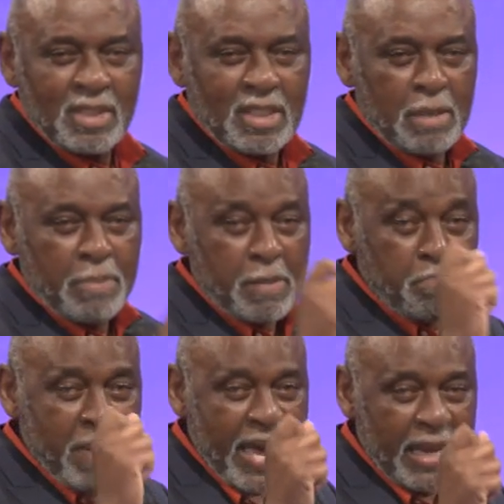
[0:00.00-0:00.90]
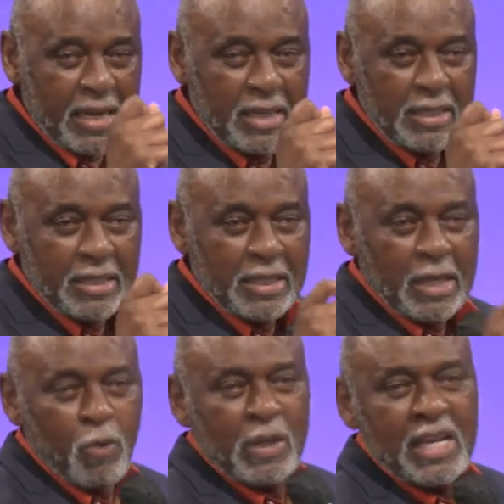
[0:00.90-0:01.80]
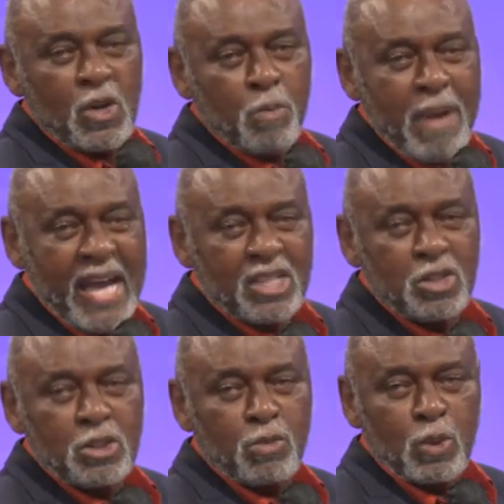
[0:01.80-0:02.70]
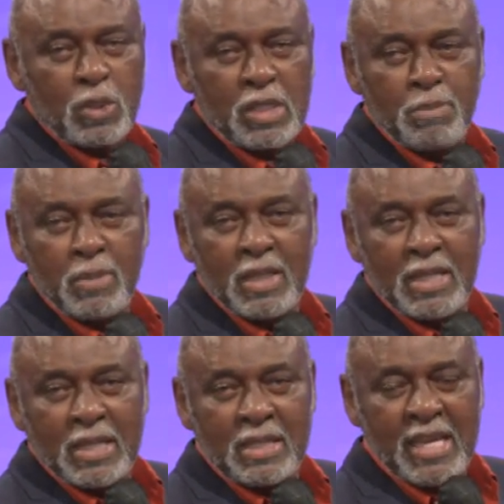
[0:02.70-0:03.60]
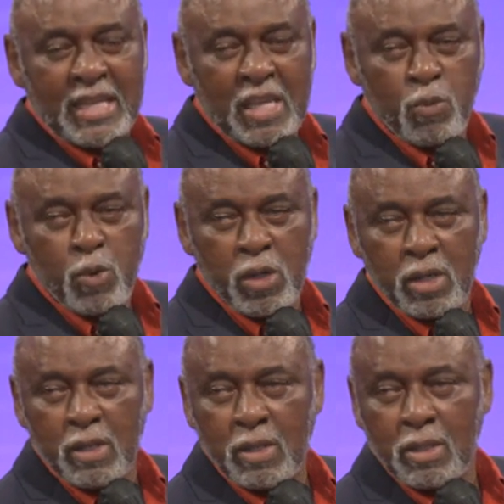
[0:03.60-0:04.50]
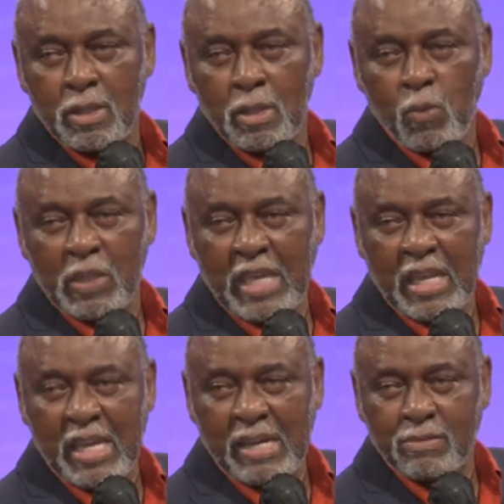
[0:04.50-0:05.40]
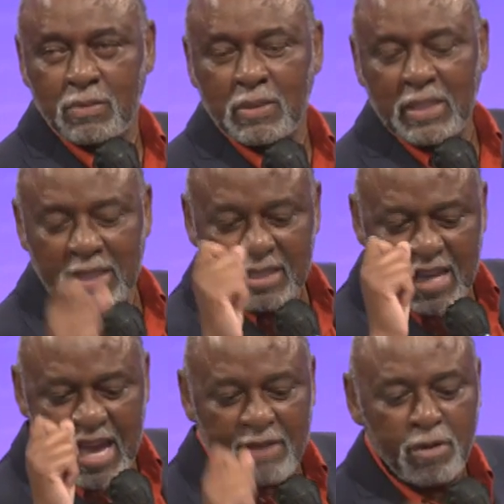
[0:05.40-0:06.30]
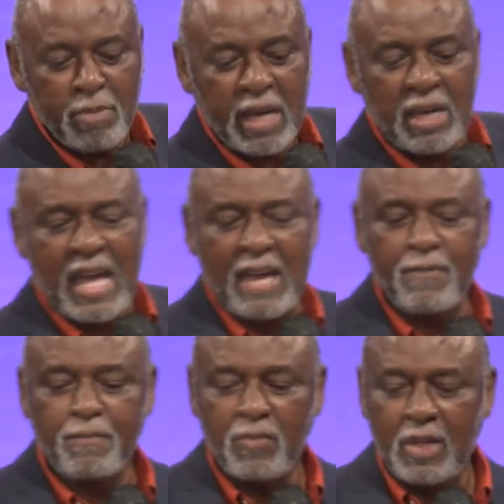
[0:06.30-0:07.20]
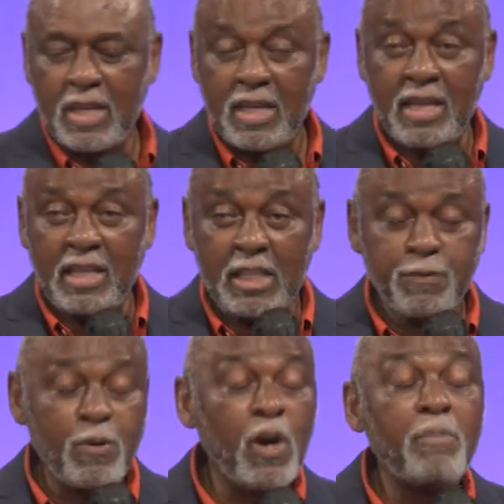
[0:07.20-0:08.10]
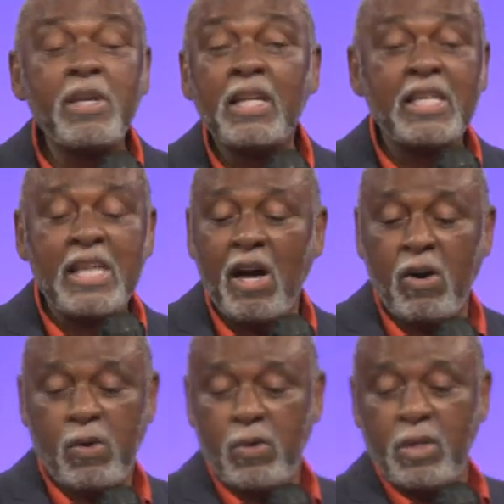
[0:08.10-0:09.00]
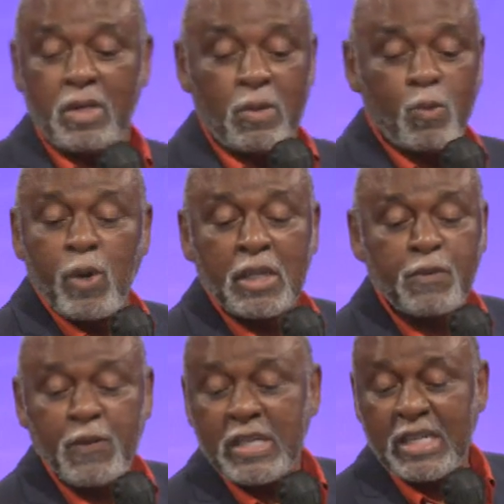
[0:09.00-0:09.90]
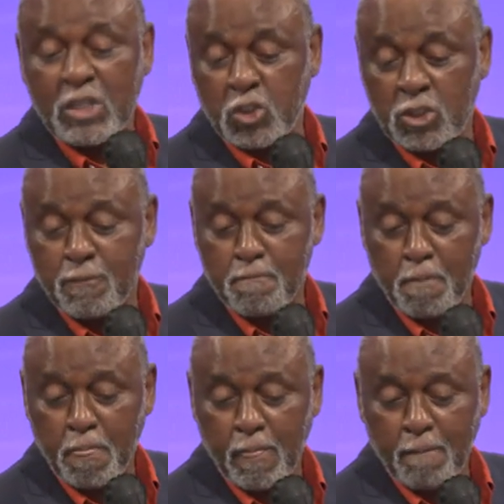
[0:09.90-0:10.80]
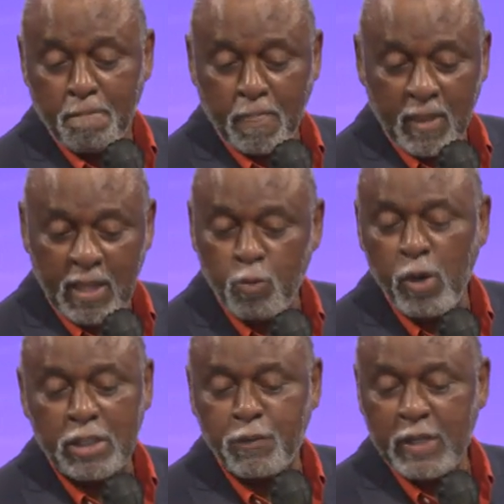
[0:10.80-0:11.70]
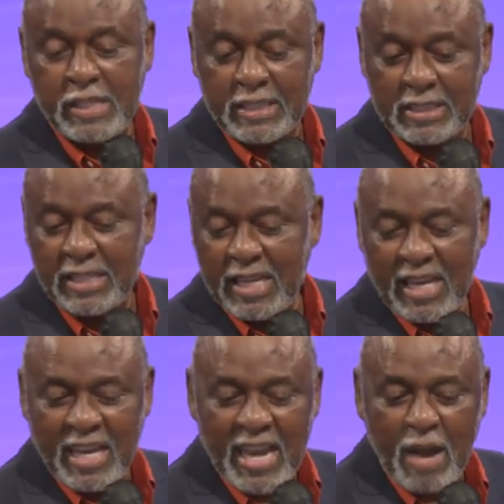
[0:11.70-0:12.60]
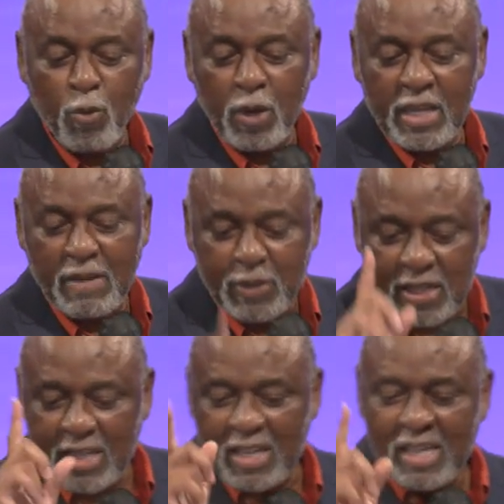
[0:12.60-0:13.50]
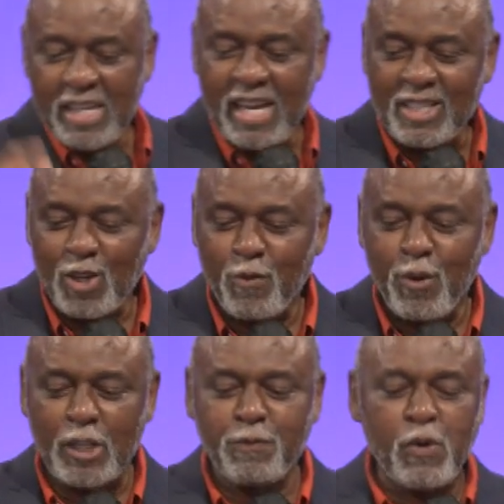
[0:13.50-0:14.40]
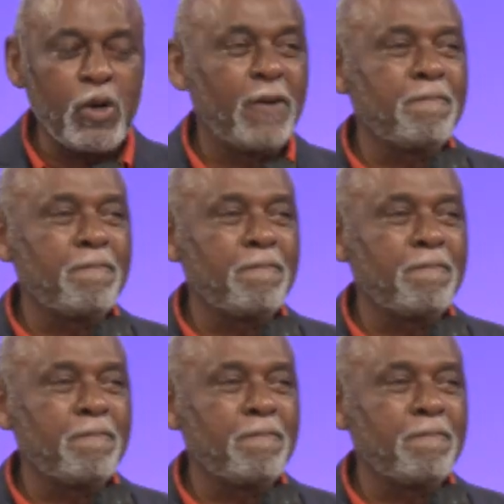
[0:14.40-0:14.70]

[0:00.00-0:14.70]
to be better when they go back to Jerusalem than they were when they left to have a better life. And this formula, y'all, works for us. It works for us. And I want to give it to you. And so, verse 4,